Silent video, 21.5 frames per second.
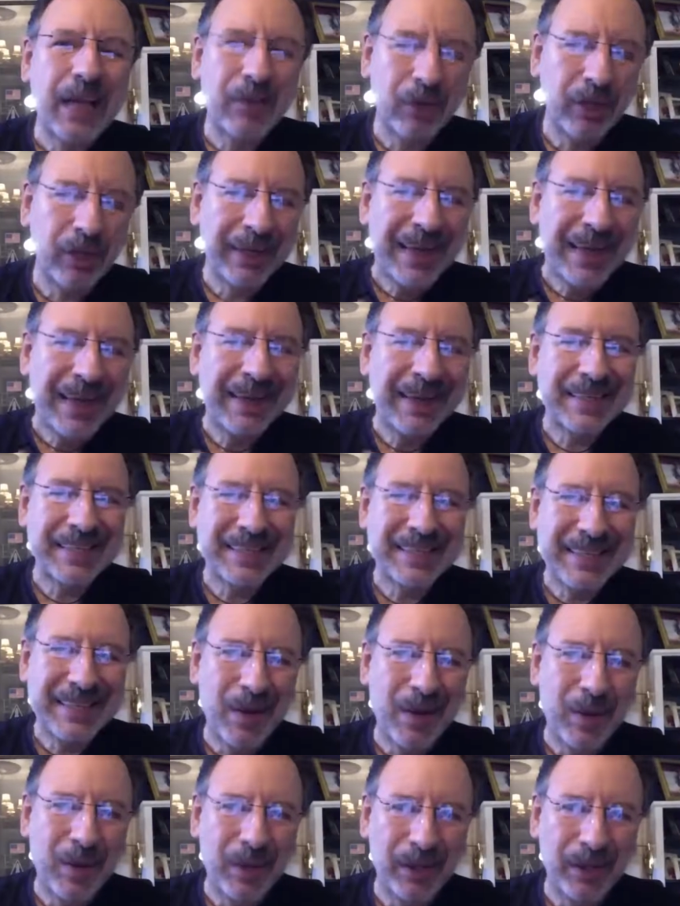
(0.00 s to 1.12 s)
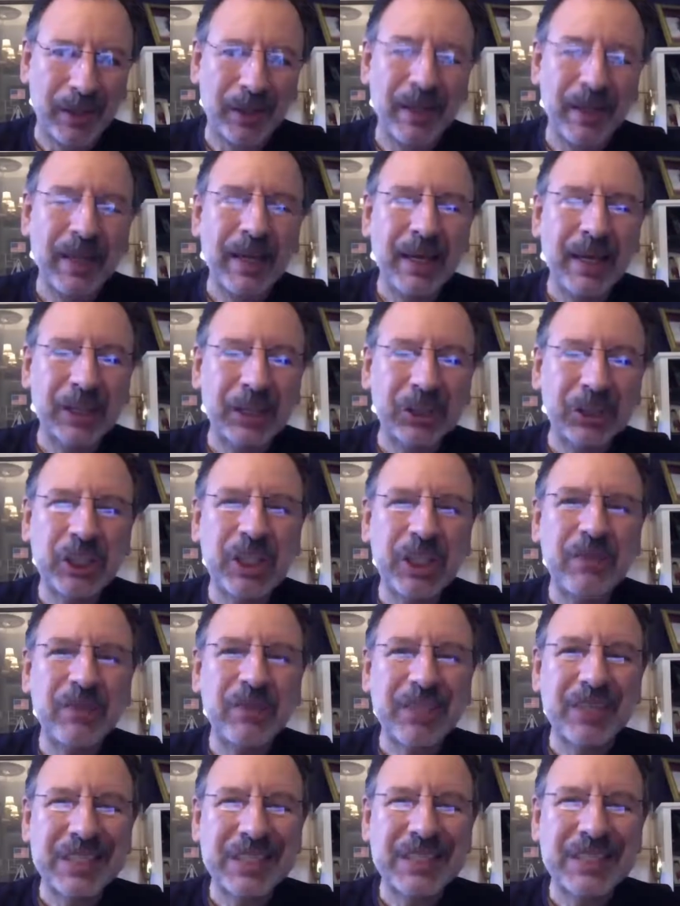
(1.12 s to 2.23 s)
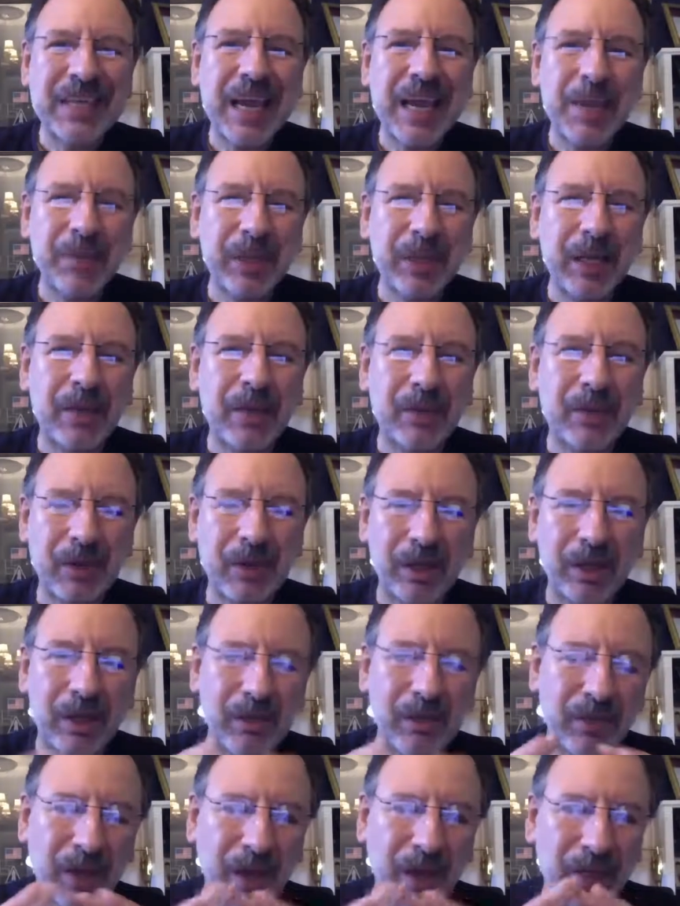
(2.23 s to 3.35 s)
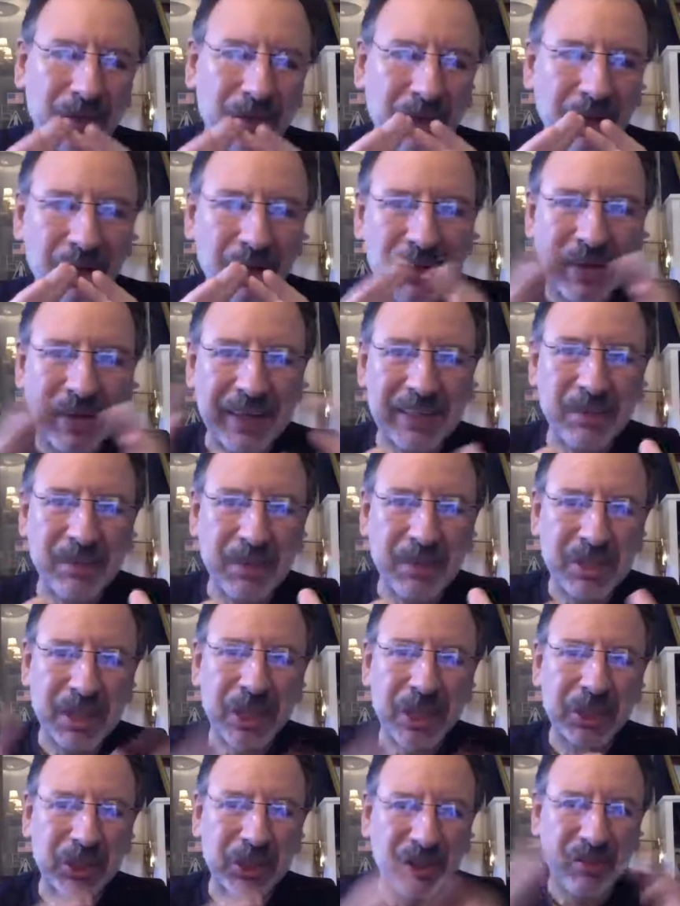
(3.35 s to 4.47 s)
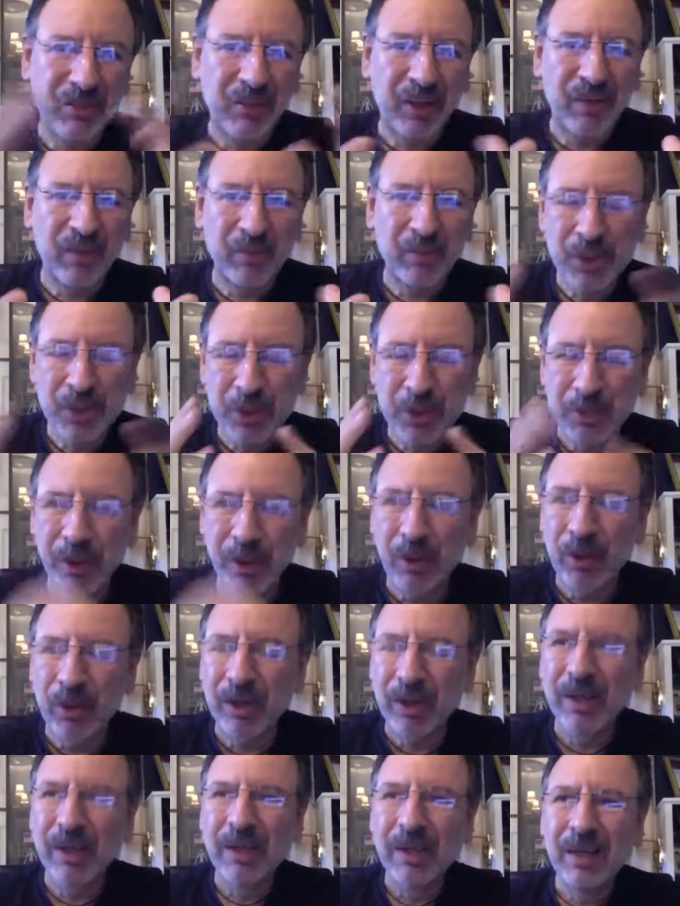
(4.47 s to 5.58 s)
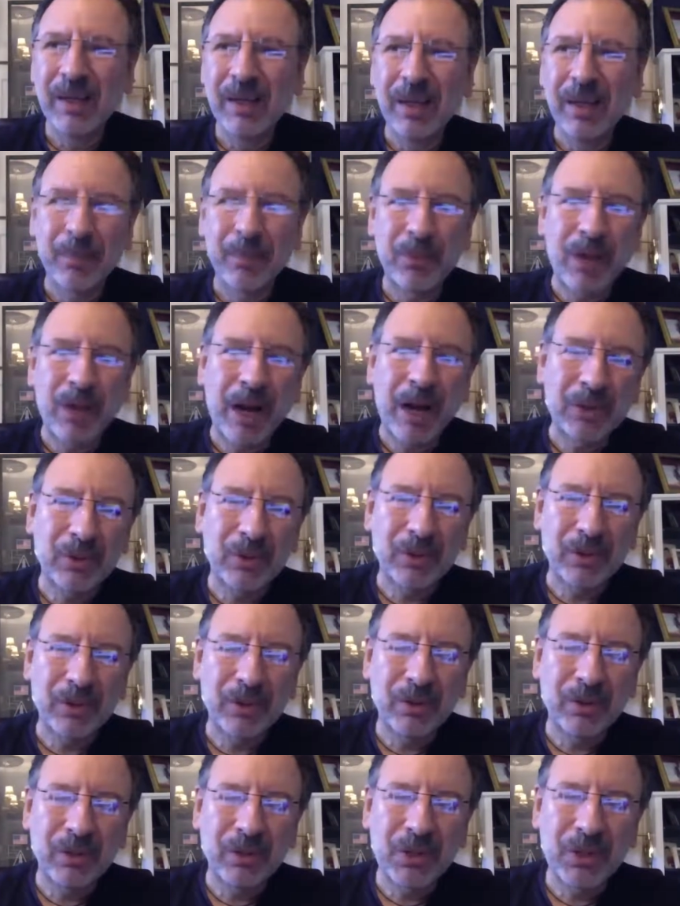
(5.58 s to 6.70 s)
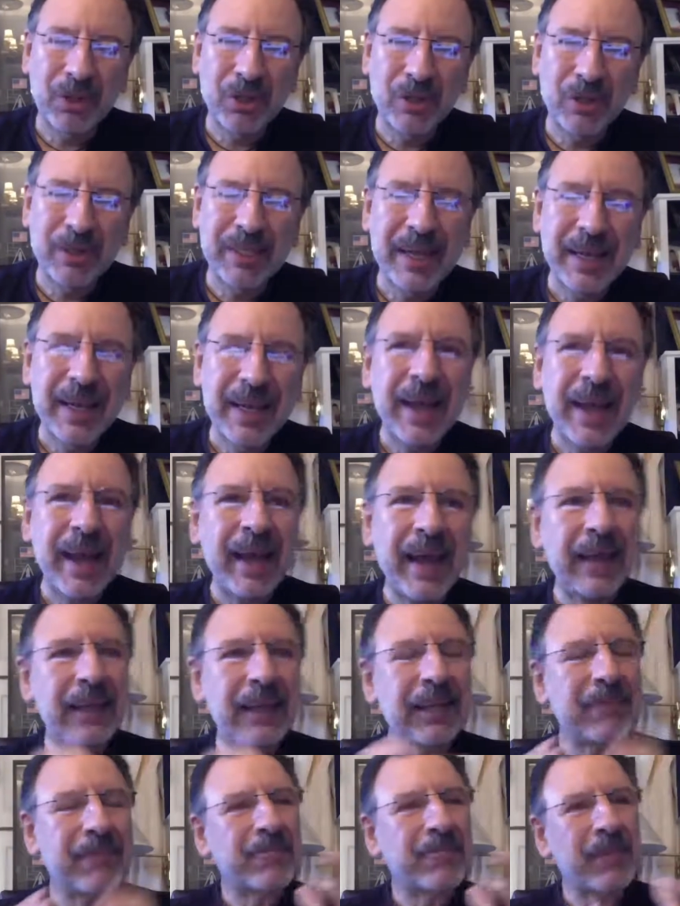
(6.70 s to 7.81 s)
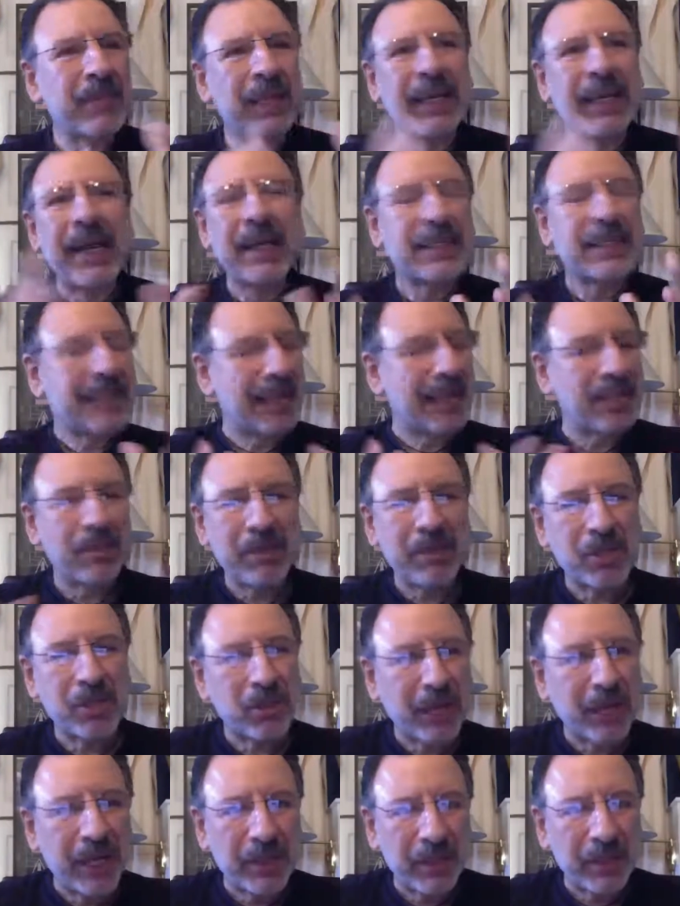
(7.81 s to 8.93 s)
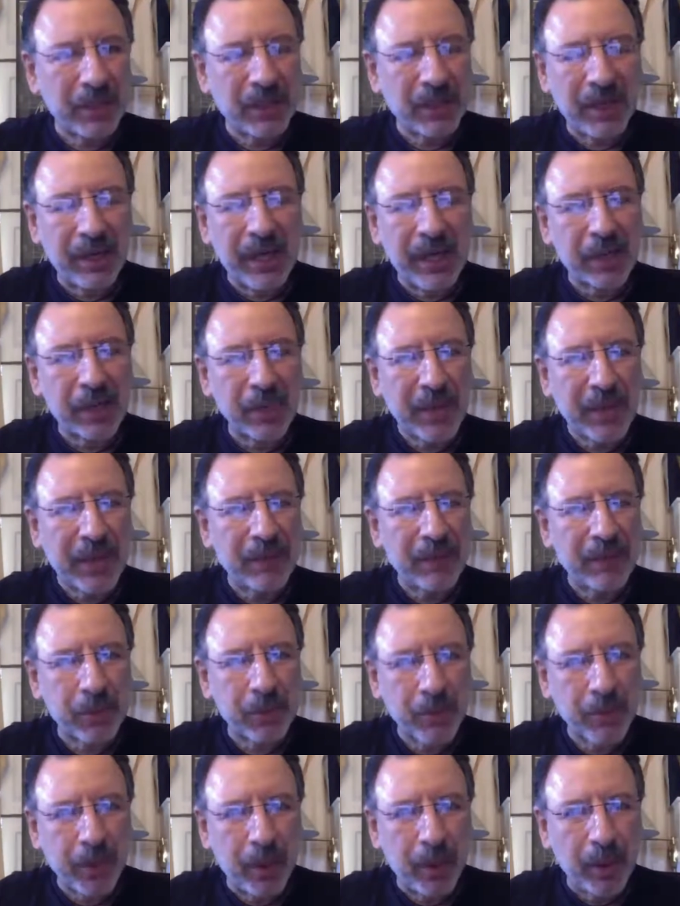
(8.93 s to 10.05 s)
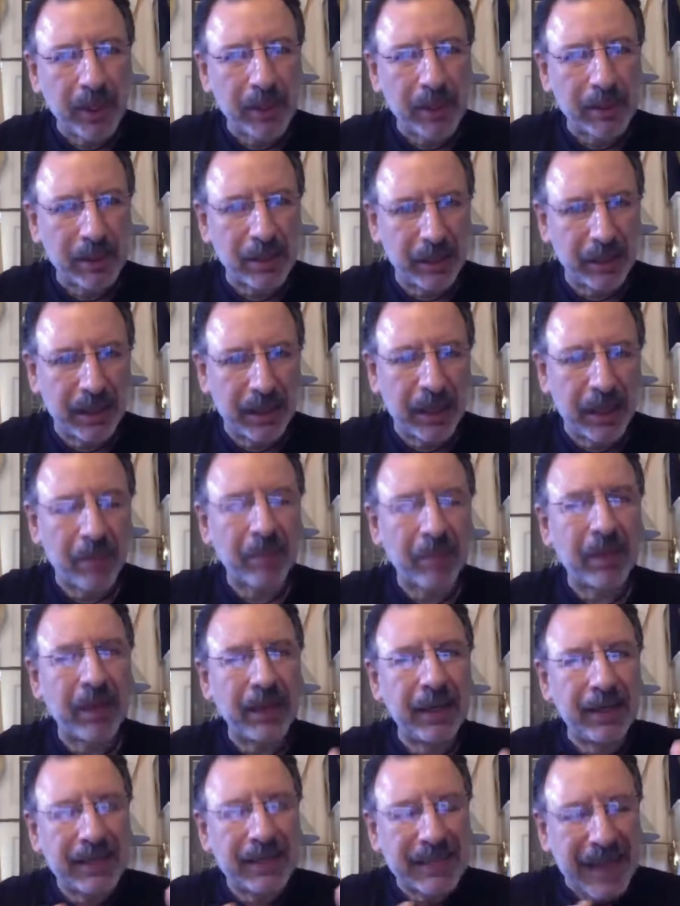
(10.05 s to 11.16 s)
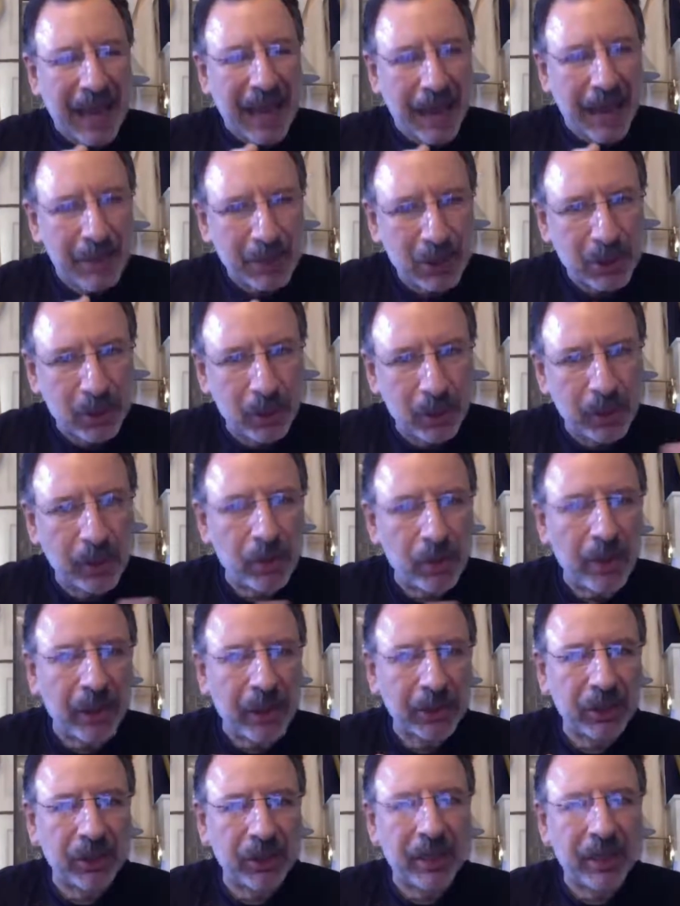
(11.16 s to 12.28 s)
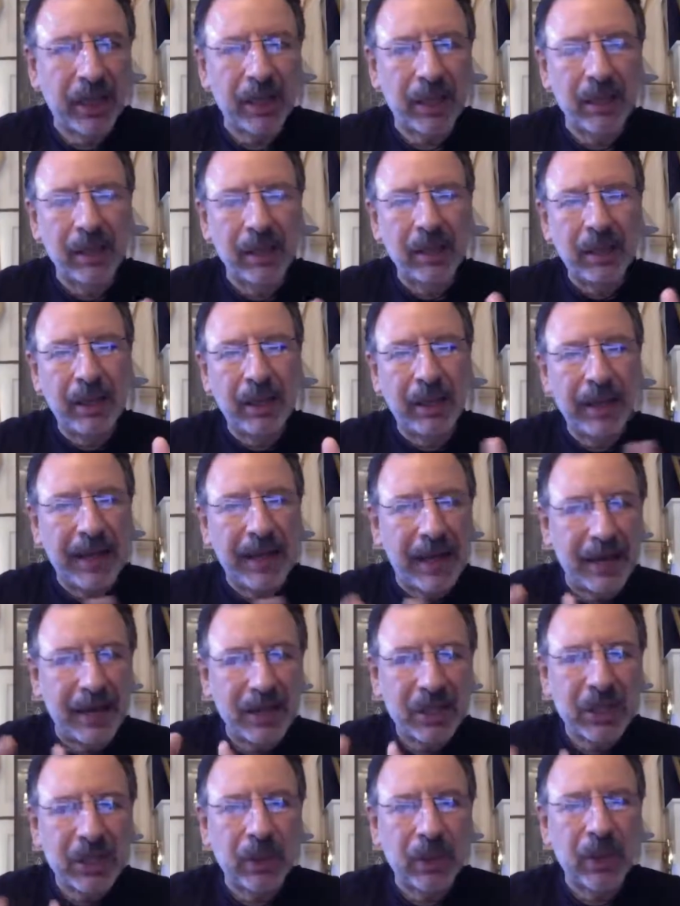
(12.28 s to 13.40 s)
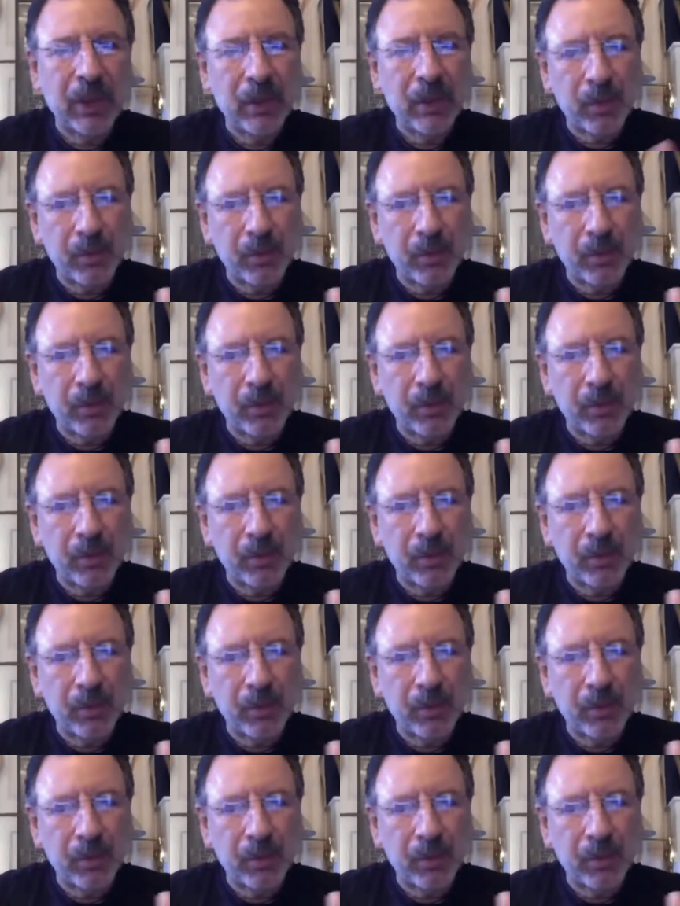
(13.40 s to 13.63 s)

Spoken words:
could not necessarily achieve the same level of customization, of bespoke product or service. And again, it sounds a bit strange for us today because we haven't experienced it yet, but it is absolutely the direction that AI is going with